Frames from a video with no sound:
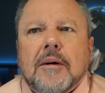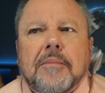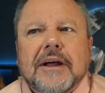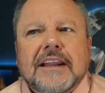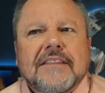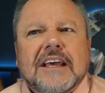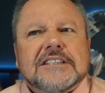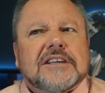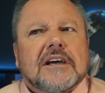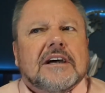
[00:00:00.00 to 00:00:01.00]
But in
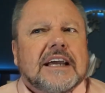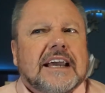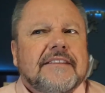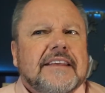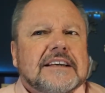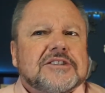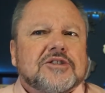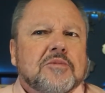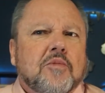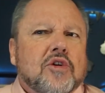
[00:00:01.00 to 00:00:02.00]
this in
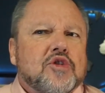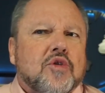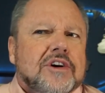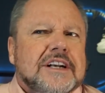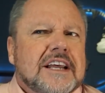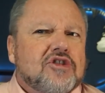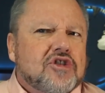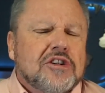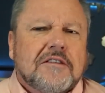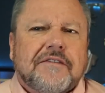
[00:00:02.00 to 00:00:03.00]
this more
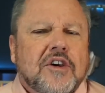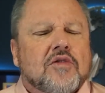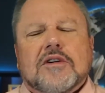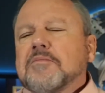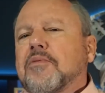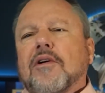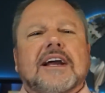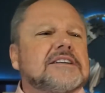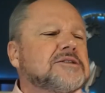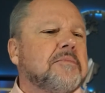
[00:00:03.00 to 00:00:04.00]
traditional view
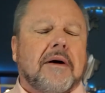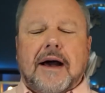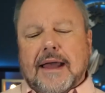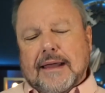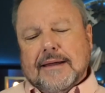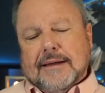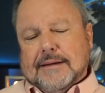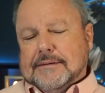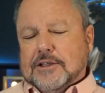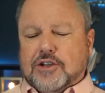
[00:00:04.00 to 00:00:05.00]
embraced by
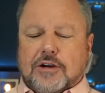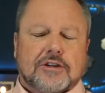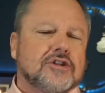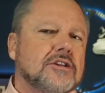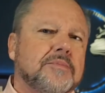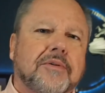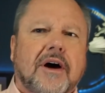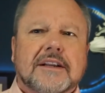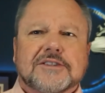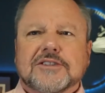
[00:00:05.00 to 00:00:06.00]
liturgical
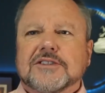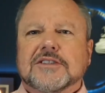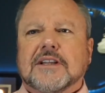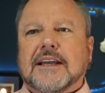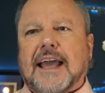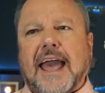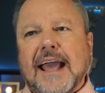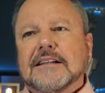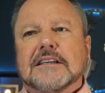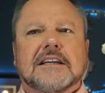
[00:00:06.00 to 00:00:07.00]
Protestants like
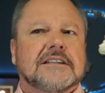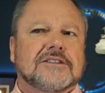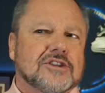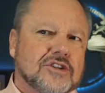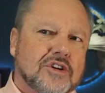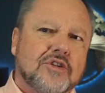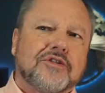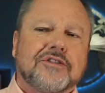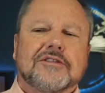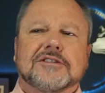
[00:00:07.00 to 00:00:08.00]
Anglicans and
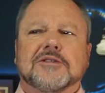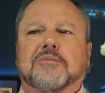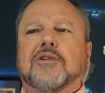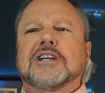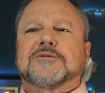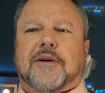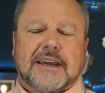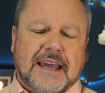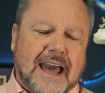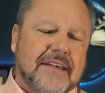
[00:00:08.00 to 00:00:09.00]
Lutherans, embraced by
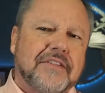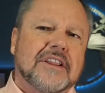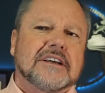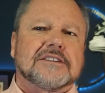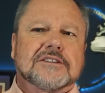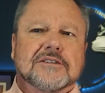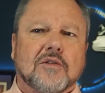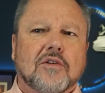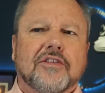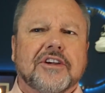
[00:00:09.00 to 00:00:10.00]
Catholics and
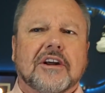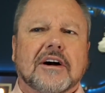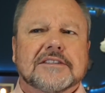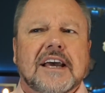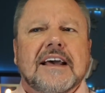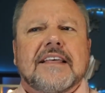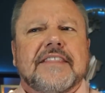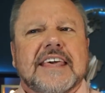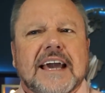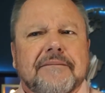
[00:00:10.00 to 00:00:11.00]
Orthodox,
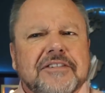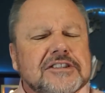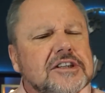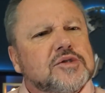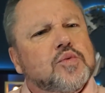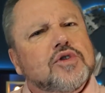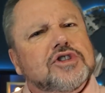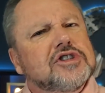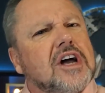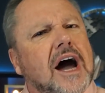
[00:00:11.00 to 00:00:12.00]
the emphasis
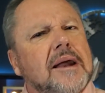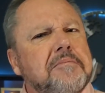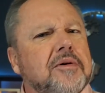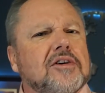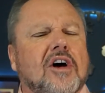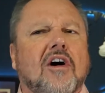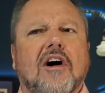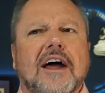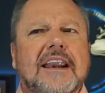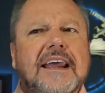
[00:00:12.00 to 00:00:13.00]
was not put
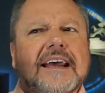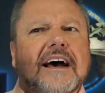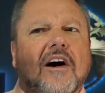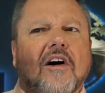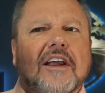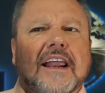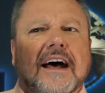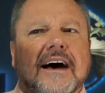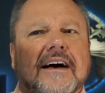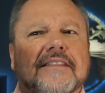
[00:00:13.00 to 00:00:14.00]
on, on
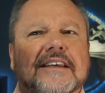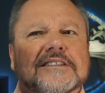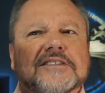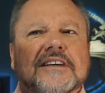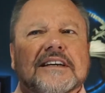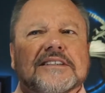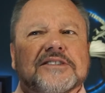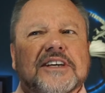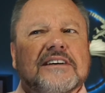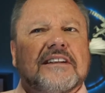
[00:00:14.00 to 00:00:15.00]
uh, this
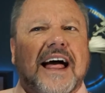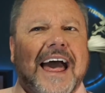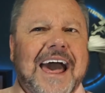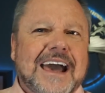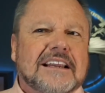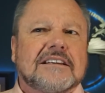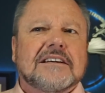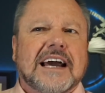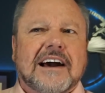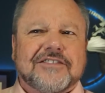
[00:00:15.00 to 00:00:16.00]
single act
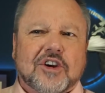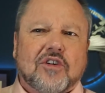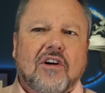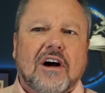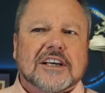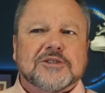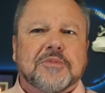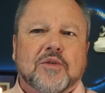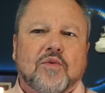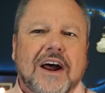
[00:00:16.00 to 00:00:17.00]
at the cross,
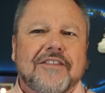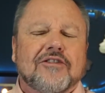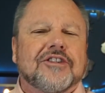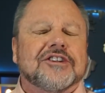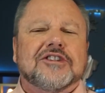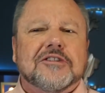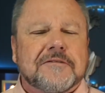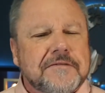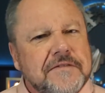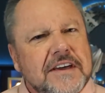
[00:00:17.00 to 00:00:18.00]
but rather the
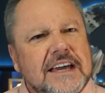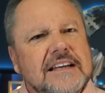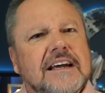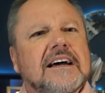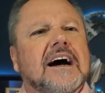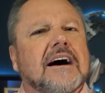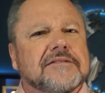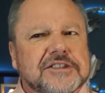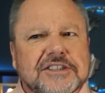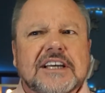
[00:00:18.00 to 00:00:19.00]
defeat
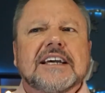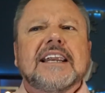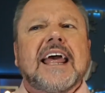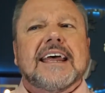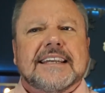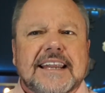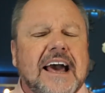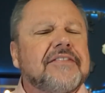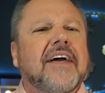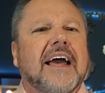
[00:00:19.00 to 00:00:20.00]
of sin,
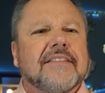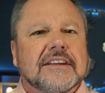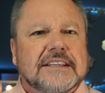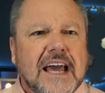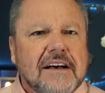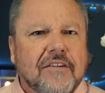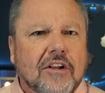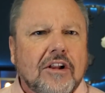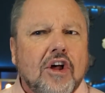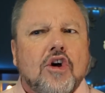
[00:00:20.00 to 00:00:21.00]
death, and the
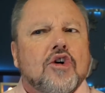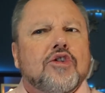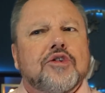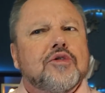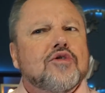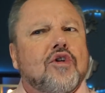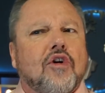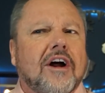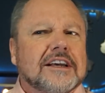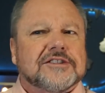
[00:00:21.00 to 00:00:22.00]
devil through
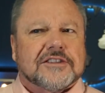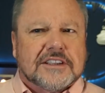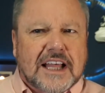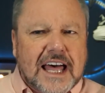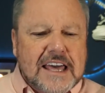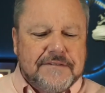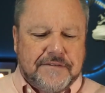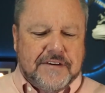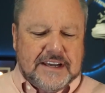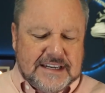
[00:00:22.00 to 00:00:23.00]
Christ's
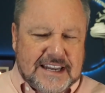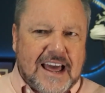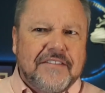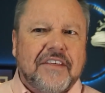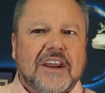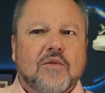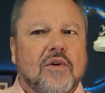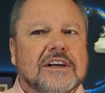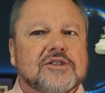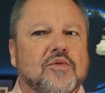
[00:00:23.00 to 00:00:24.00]
life, death, and
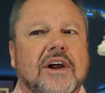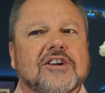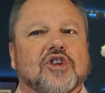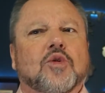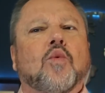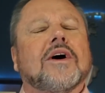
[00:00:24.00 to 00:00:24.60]
resurrection.